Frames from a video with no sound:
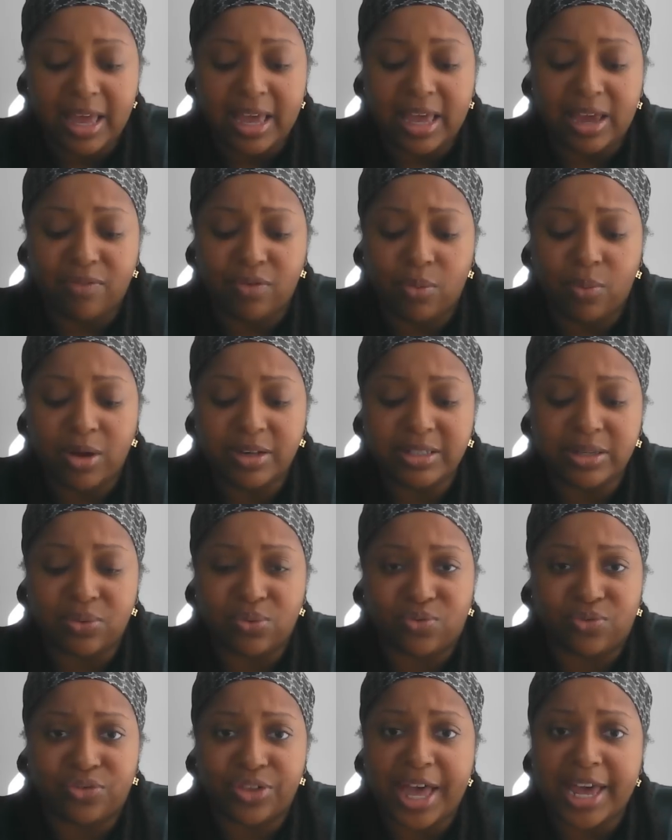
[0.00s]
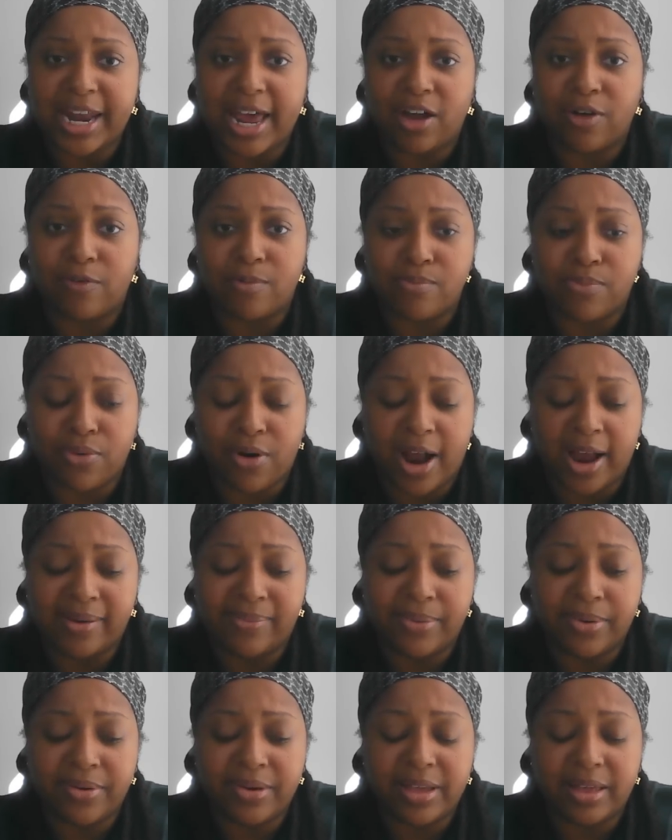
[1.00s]
If it wasn't flat out
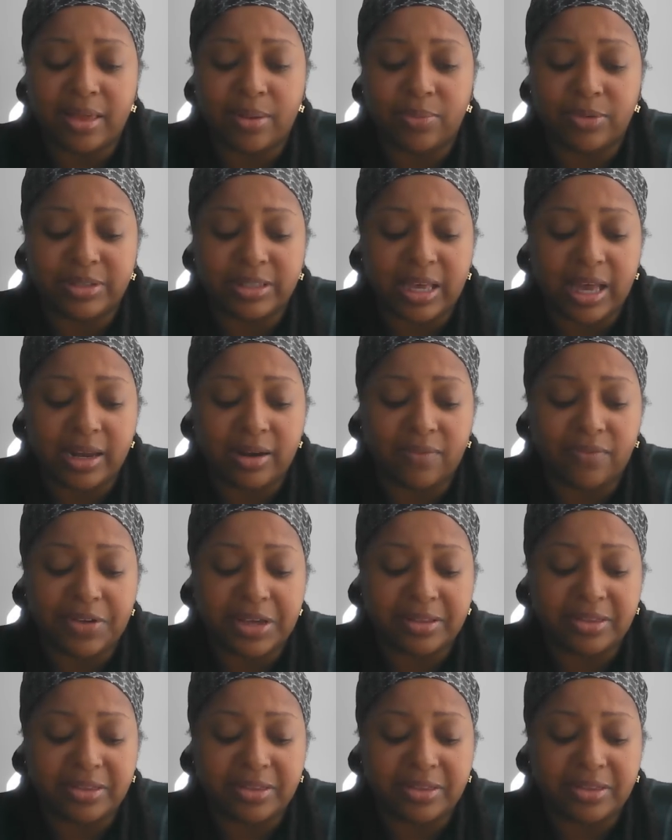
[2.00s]
bribery, it was kind of